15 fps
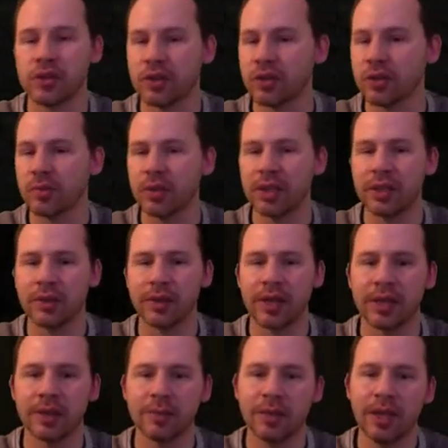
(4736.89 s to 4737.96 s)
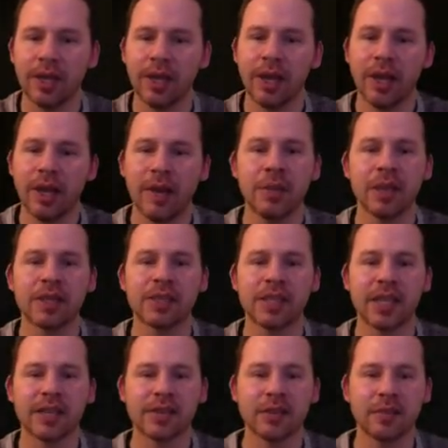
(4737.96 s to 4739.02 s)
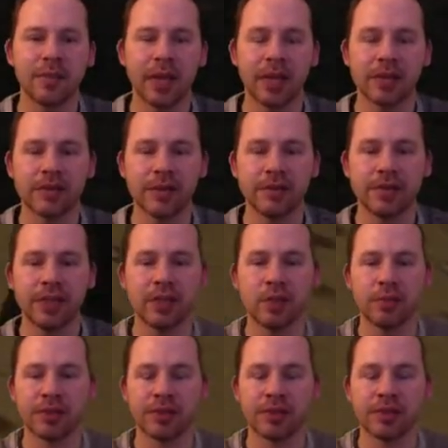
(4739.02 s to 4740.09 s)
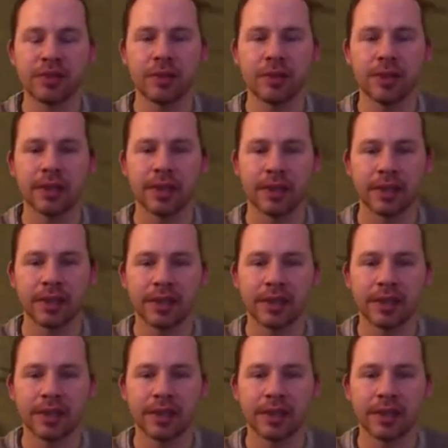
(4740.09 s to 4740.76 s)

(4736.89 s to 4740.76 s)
Just completely random. Build status of base 52% only.